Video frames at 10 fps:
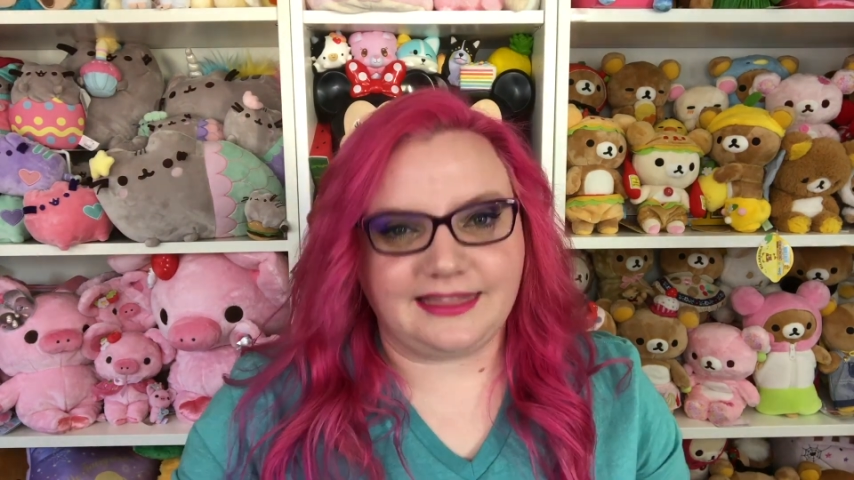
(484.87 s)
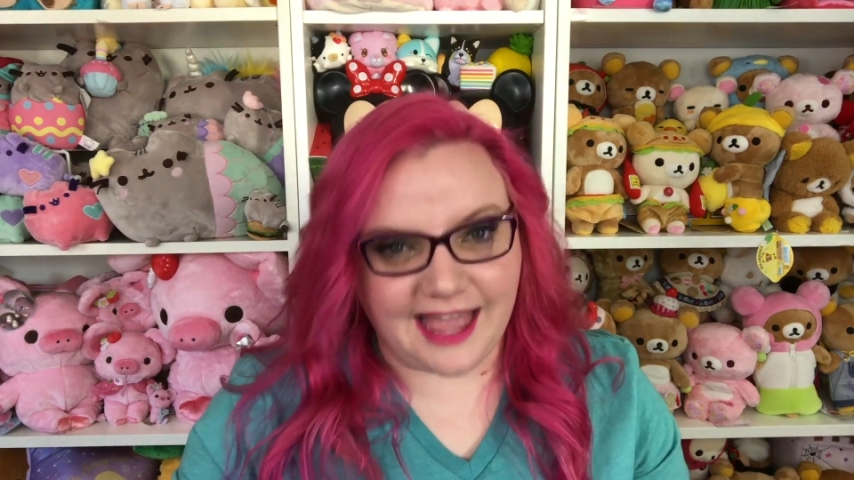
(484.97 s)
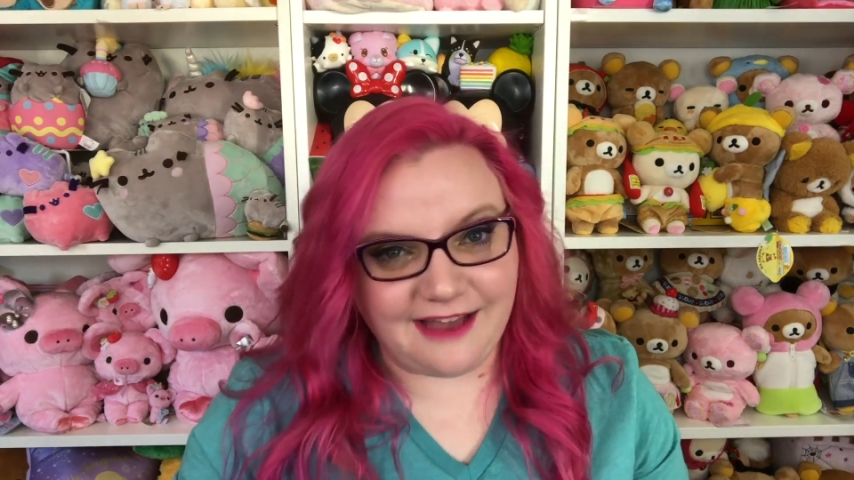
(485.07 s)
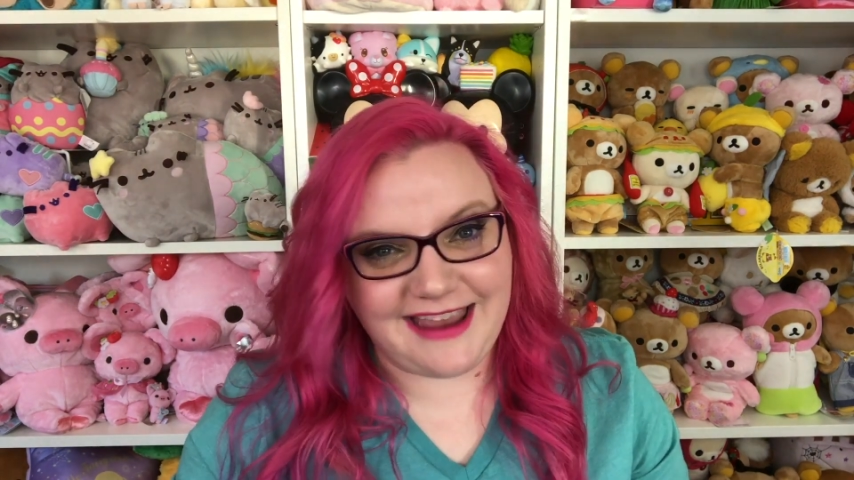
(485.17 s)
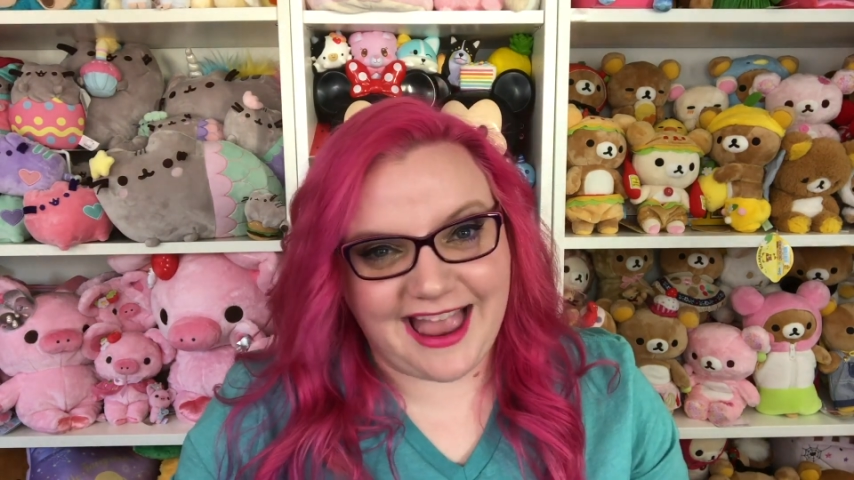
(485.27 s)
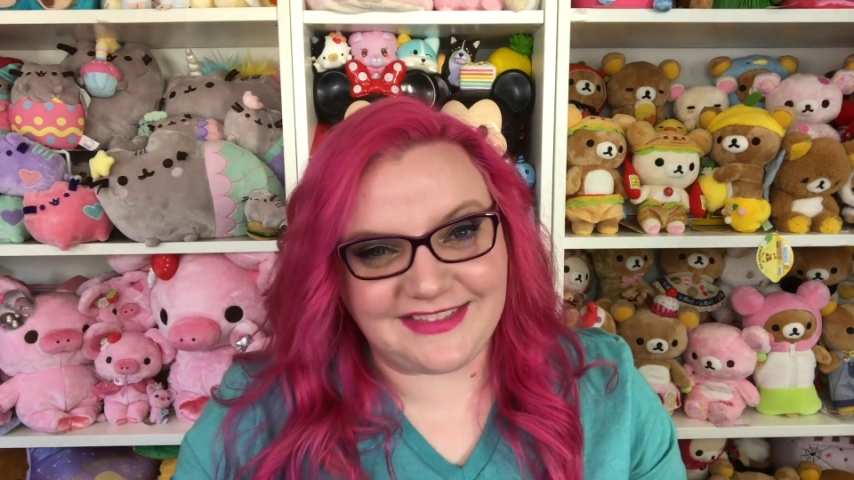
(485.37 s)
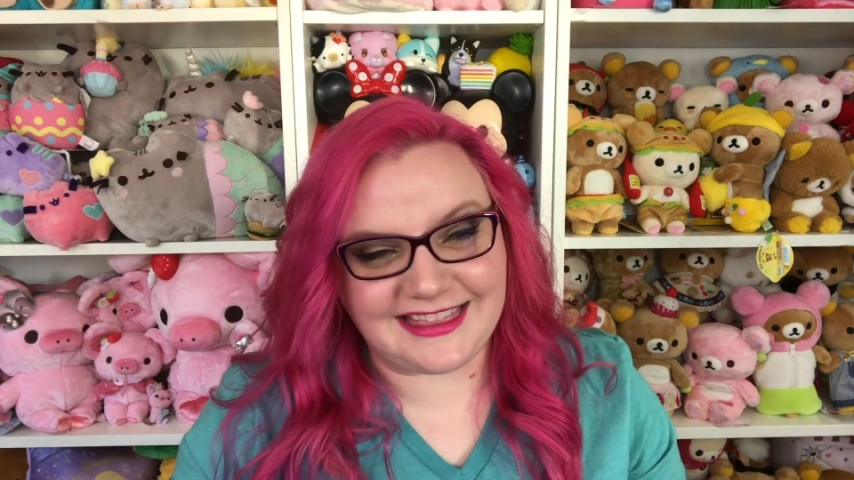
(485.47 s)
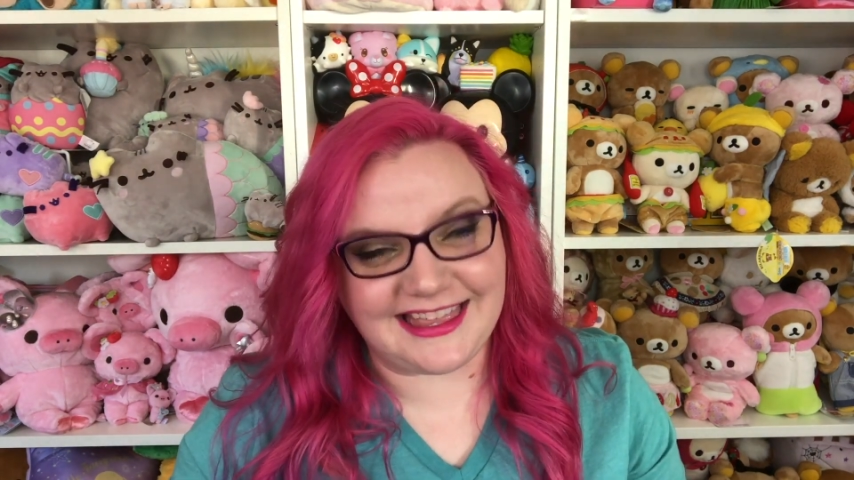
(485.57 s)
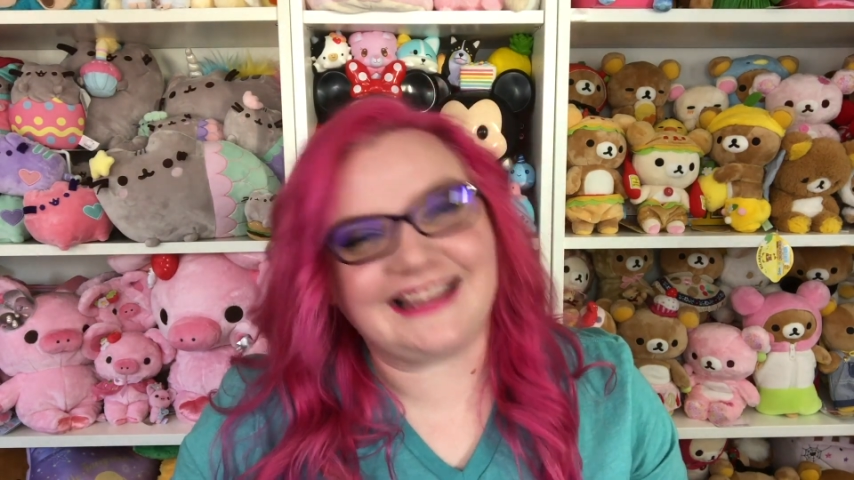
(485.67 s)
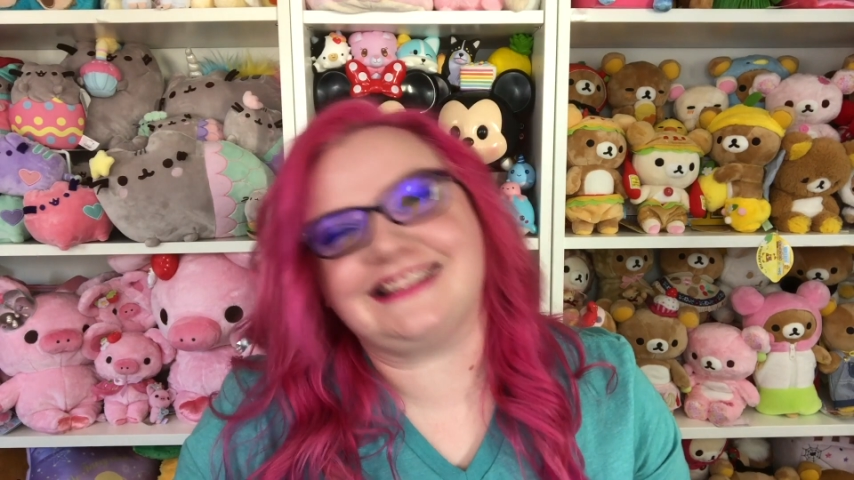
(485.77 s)
Then we have the
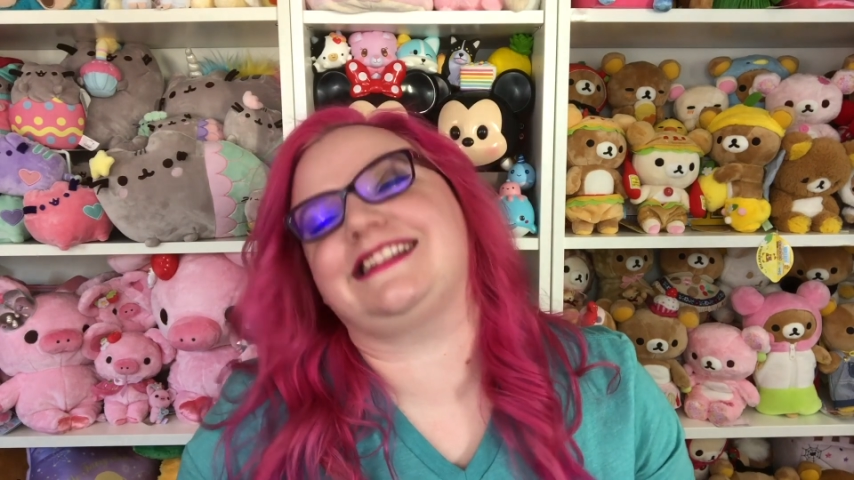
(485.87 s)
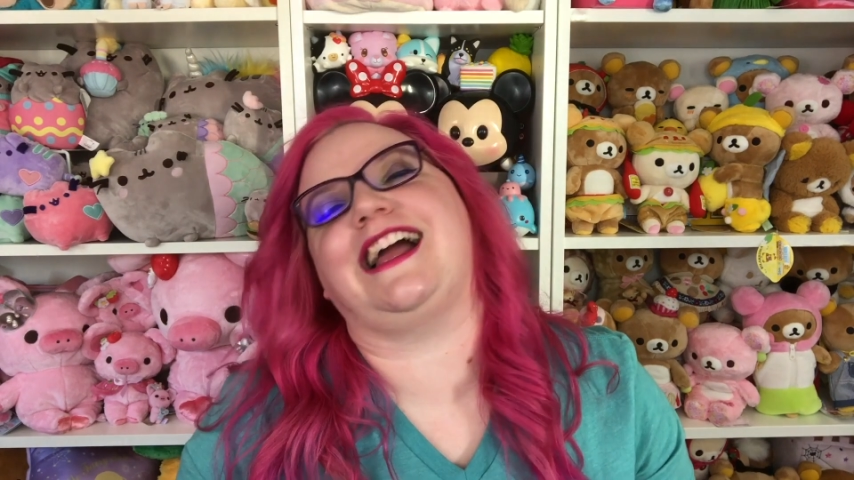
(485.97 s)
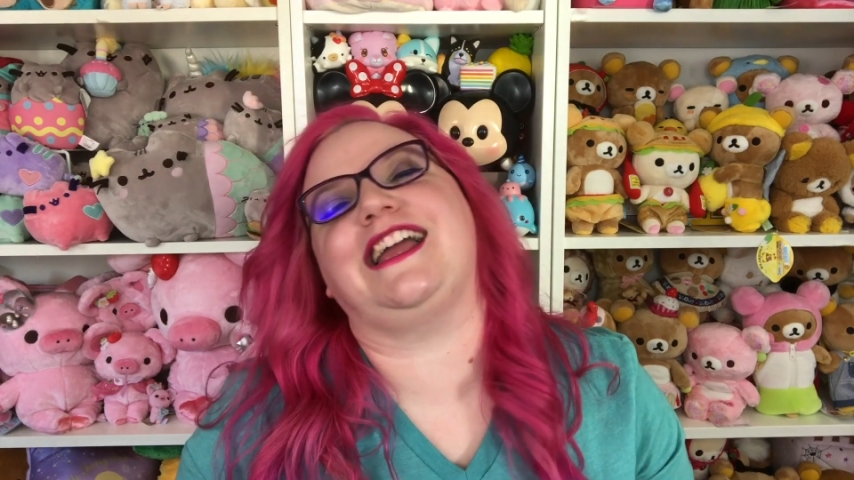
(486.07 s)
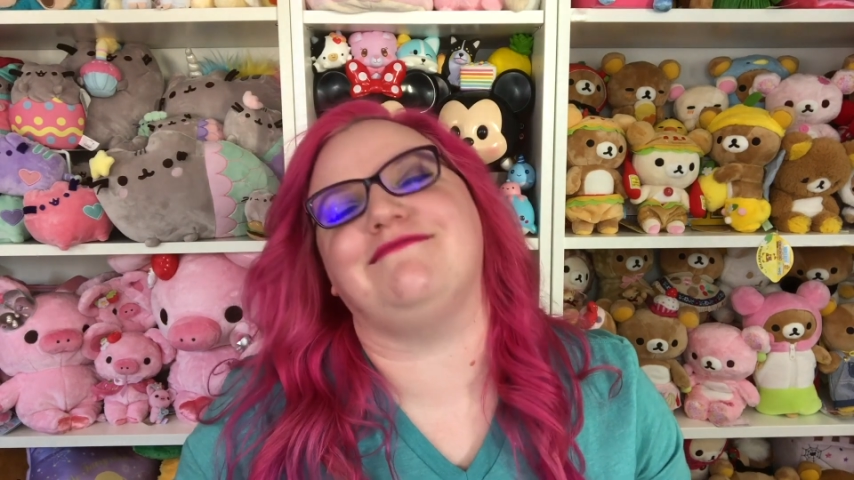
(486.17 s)
things that I